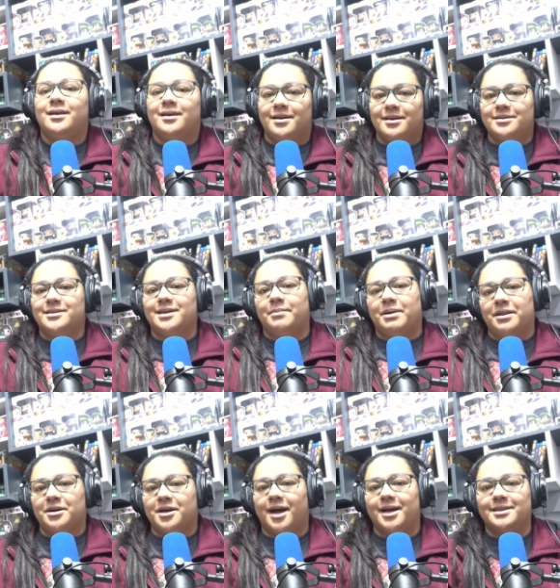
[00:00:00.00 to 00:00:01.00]
some
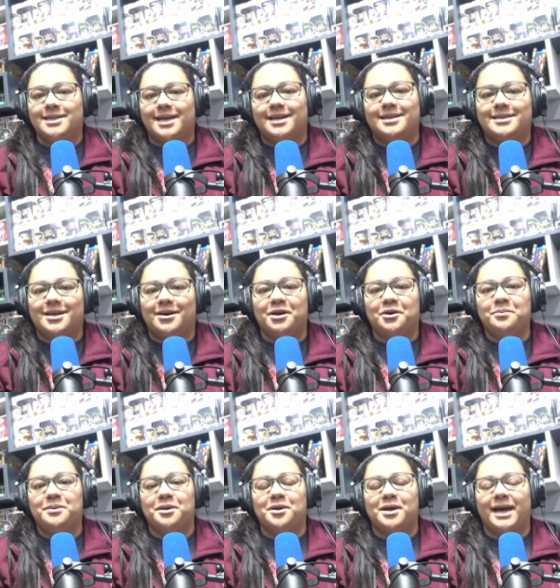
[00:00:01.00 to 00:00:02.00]
other content. So I hope
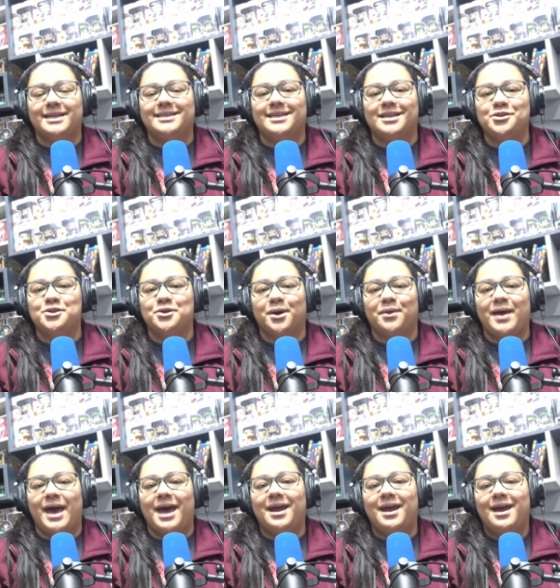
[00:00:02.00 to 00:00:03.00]
that you guys enjoy
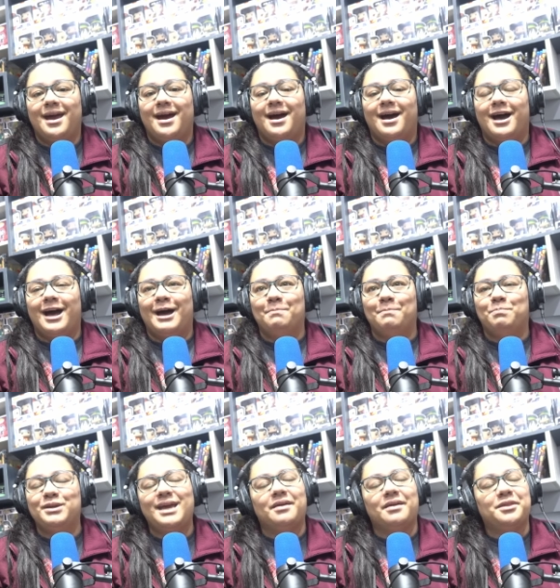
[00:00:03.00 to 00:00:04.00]
that. Um,
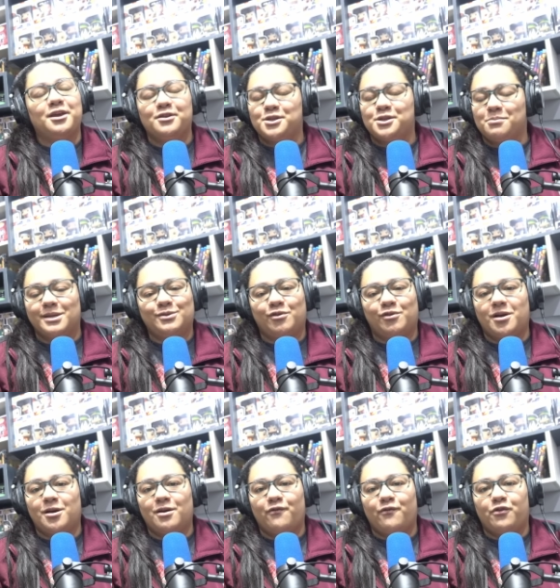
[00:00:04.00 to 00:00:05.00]
but yeah, thank you so much
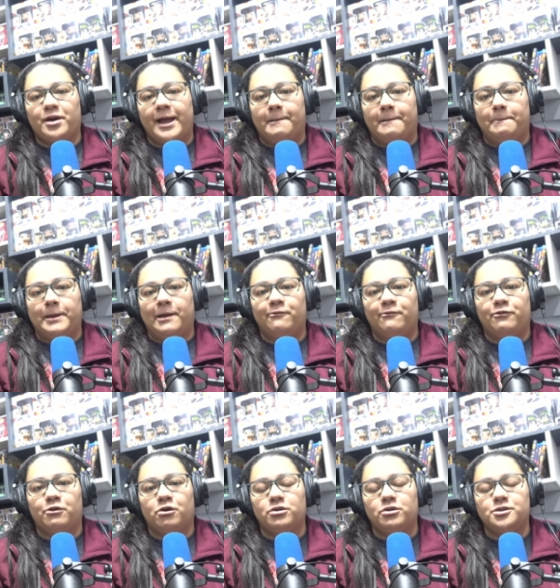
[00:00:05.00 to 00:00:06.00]
for for helping,
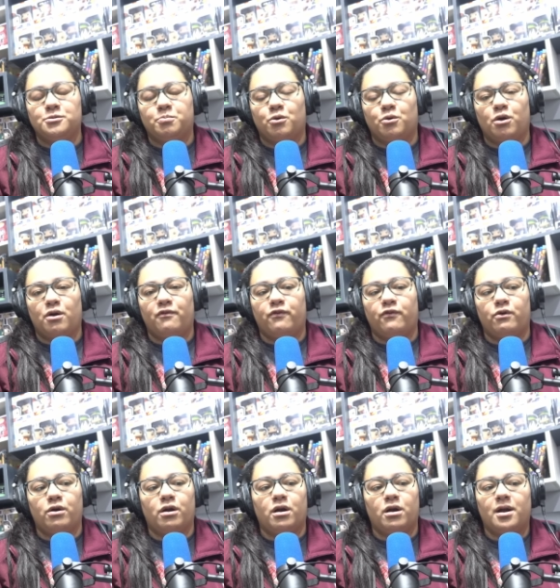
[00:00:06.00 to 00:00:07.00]
for all your support,
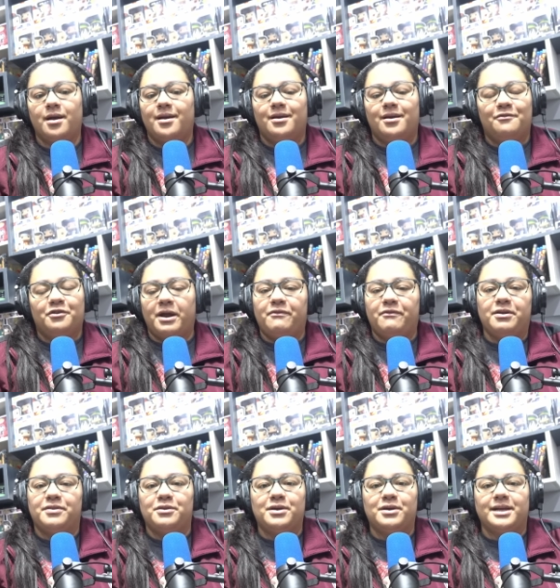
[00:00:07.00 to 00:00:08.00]
for for
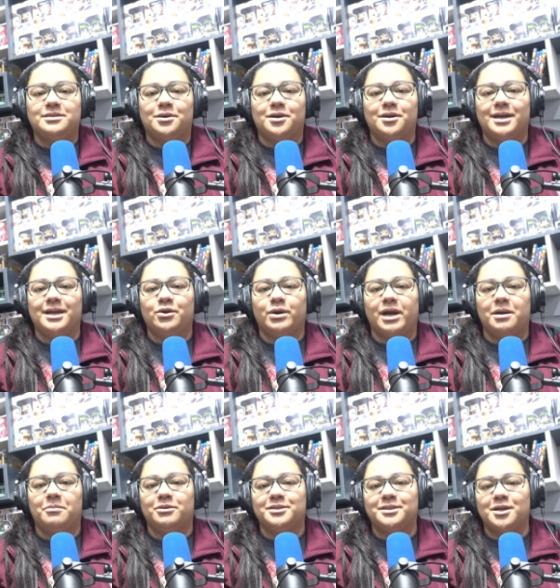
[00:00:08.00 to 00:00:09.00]
everything. You guys are
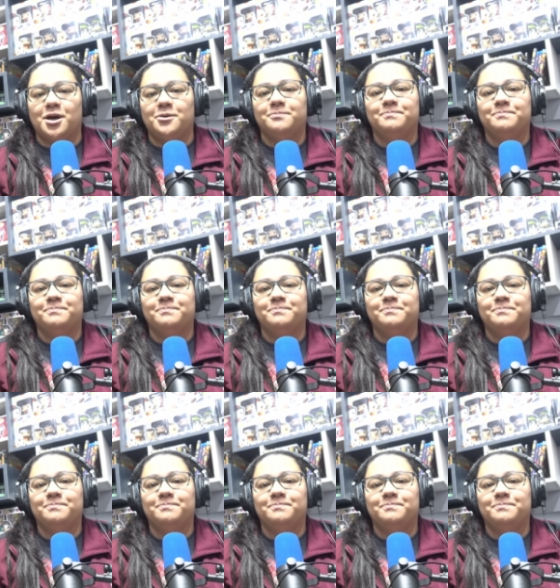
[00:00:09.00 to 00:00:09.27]
incredible. So,